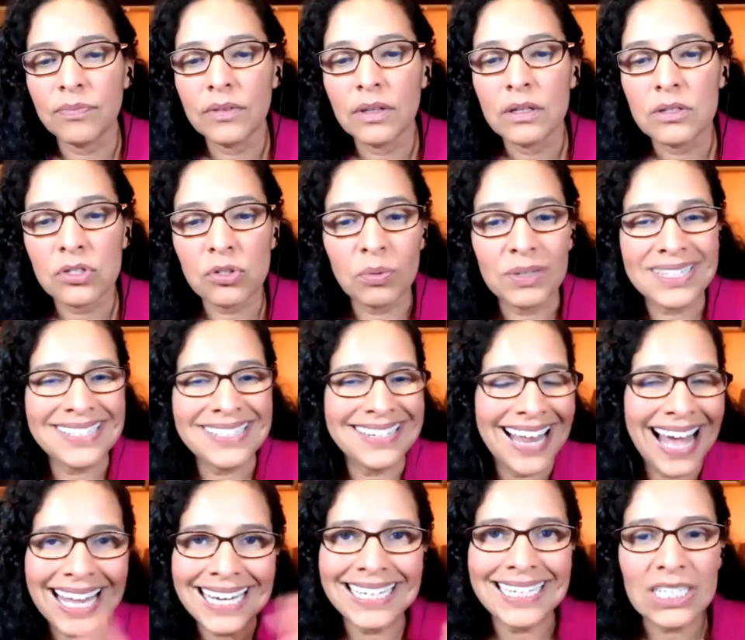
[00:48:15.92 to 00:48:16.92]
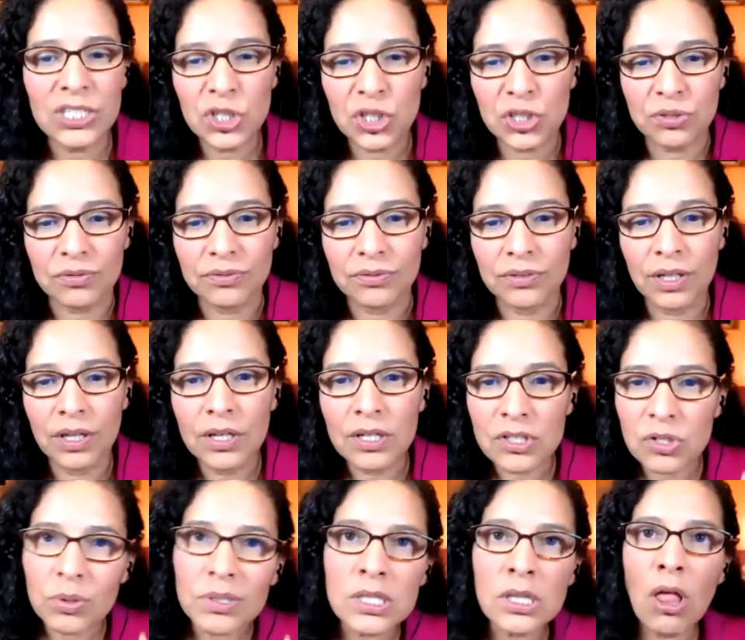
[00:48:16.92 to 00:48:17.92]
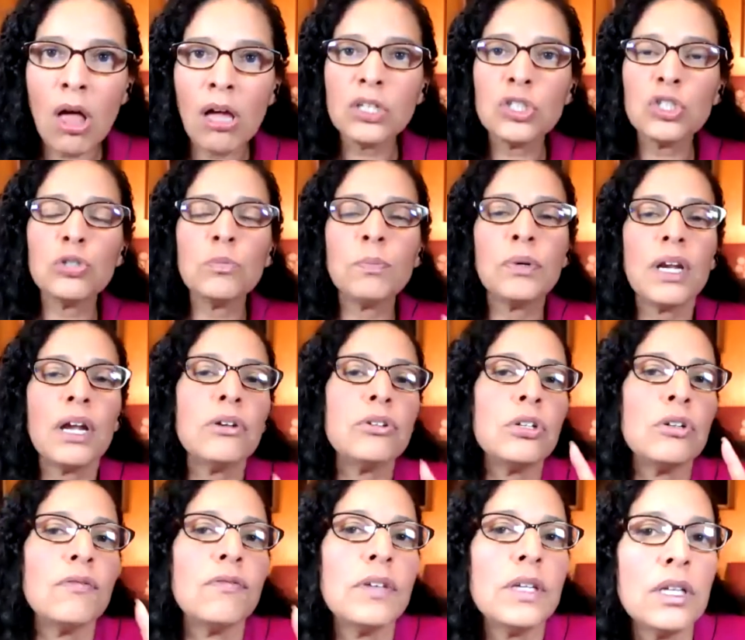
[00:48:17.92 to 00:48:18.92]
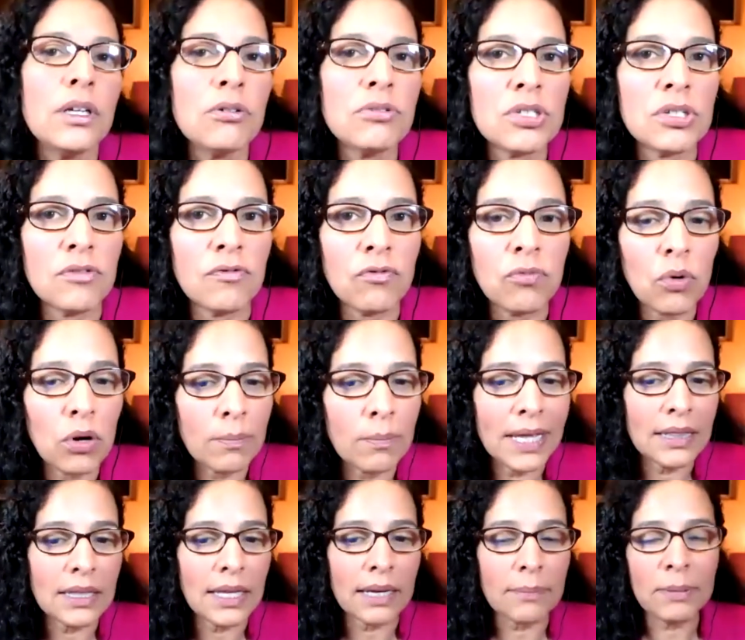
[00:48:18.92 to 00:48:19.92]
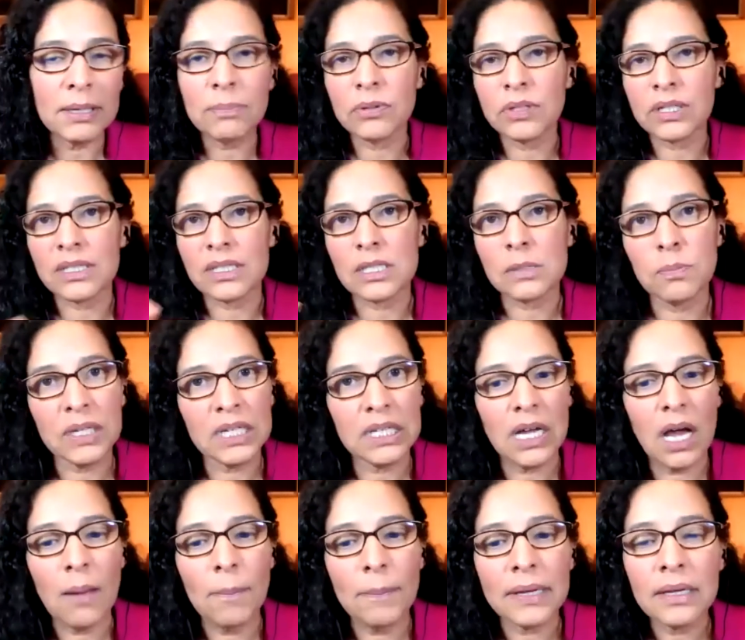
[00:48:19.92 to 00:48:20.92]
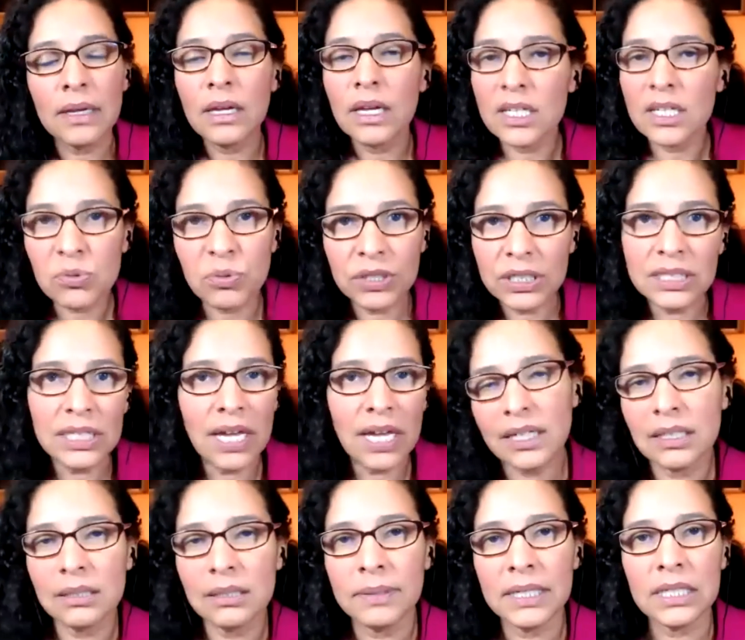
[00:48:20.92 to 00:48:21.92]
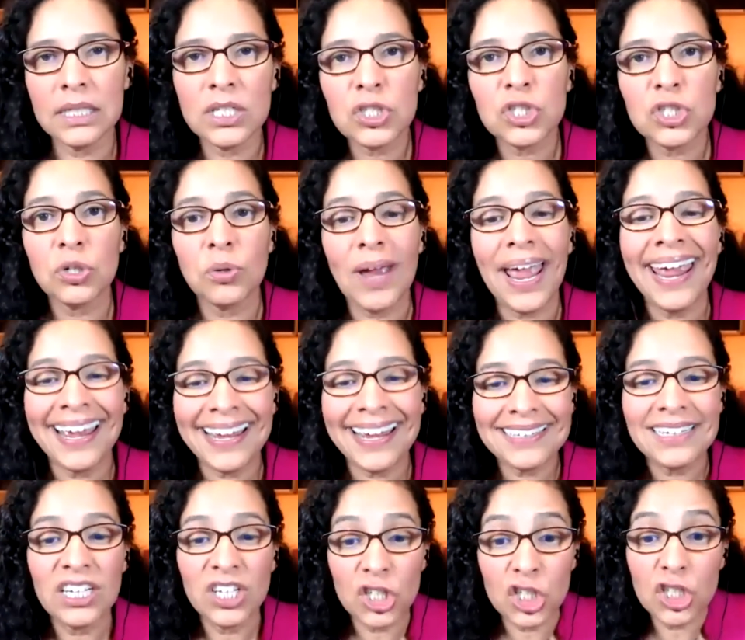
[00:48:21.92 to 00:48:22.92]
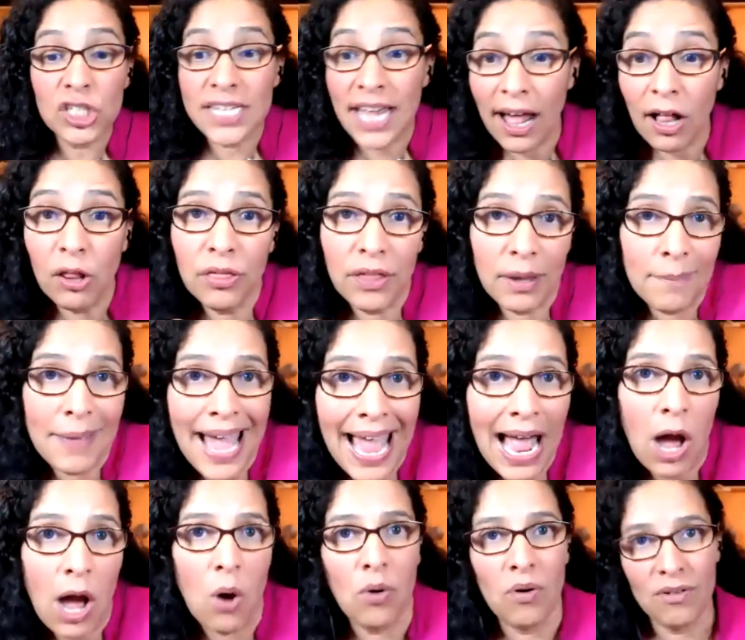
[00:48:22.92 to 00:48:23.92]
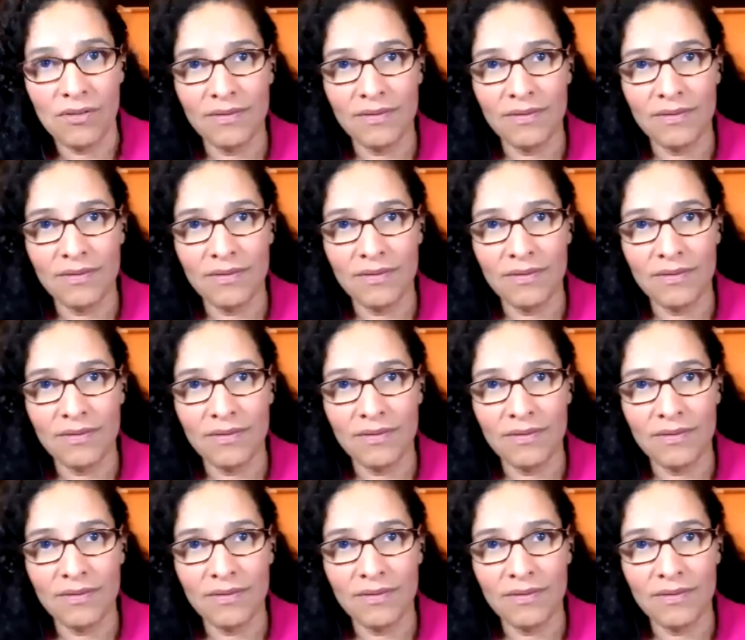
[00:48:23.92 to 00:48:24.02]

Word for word: So it's not an issue. So as long as you put out your videos in a format that people can speed up, it's really not going to be an issue, and tell them how.